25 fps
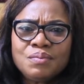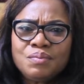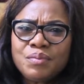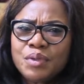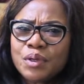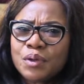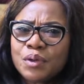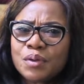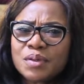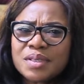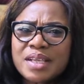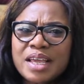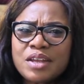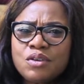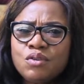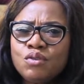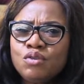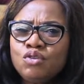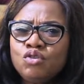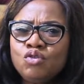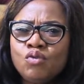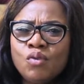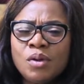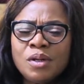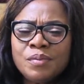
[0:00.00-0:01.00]
because I know
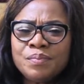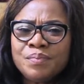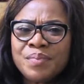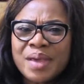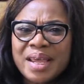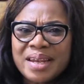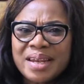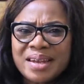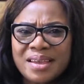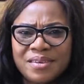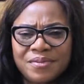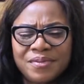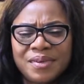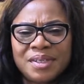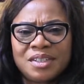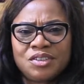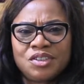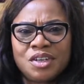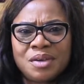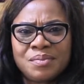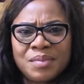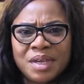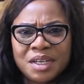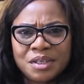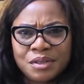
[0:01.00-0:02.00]
you will benefit
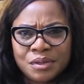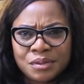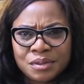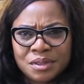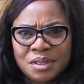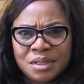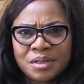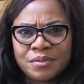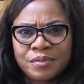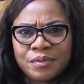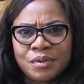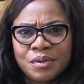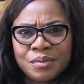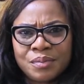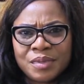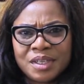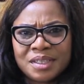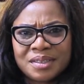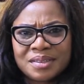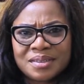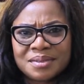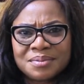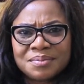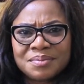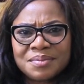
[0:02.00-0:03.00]
tremendously from
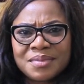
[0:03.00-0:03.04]
it.